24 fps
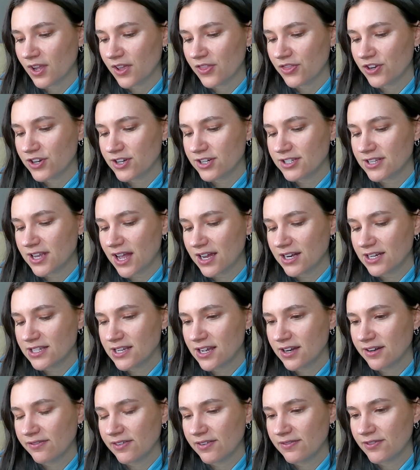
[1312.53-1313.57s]
There's not a
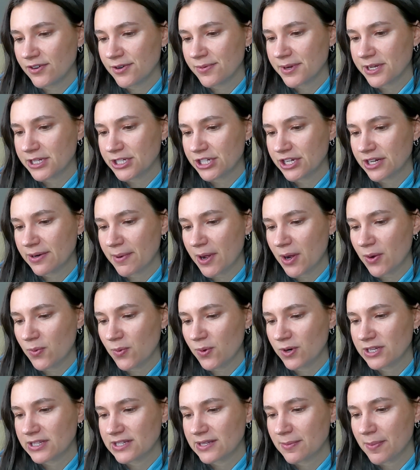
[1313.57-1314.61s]
ton of information about
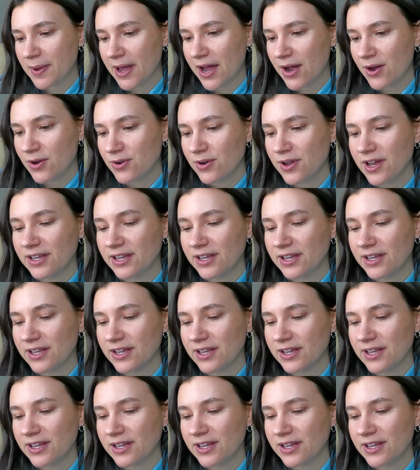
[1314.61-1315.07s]
what it's about.